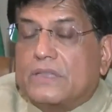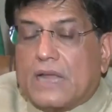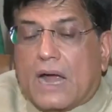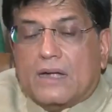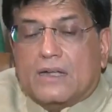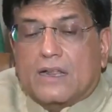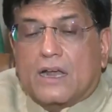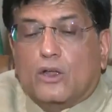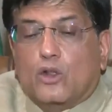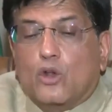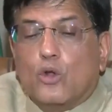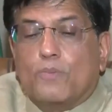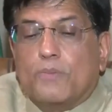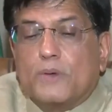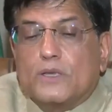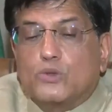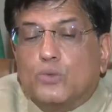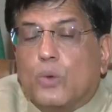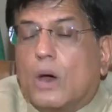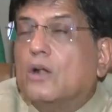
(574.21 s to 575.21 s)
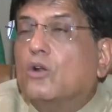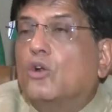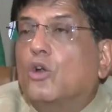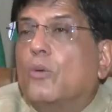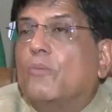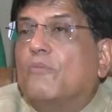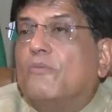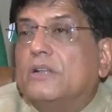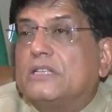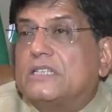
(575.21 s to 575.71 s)
Tata Group is one
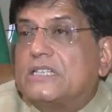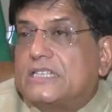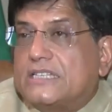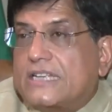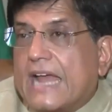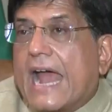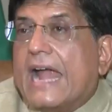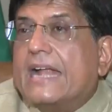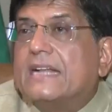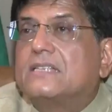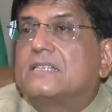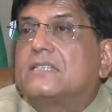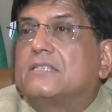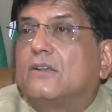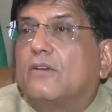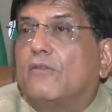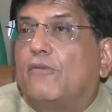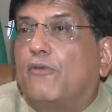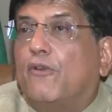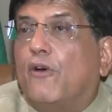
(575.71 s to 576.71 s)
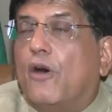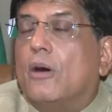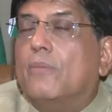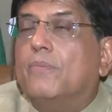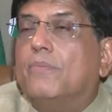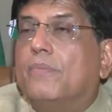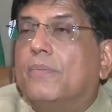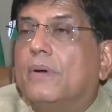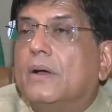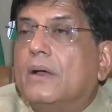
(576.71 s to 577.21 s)
group which stands
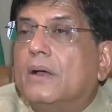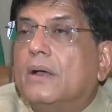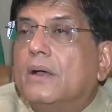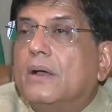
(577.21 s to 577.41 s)
firm